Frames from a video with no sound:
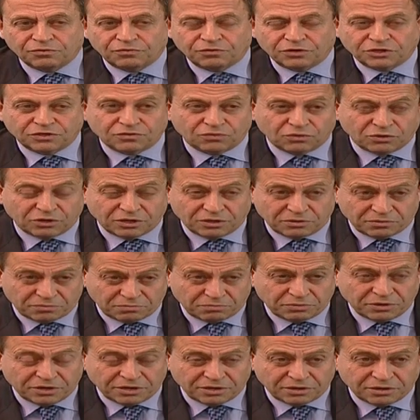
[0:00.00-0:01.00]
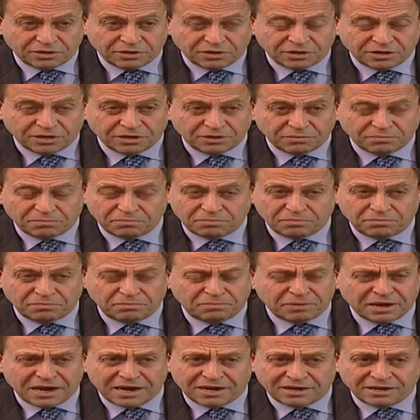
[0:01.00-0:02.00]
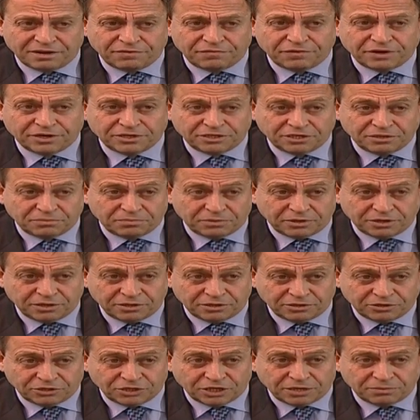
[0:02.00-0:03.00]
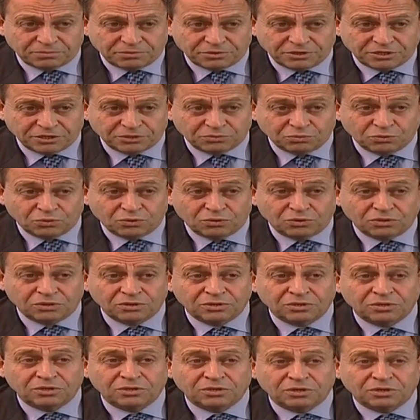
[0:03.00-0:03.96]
first of all, had been badly affected by the Japanese War,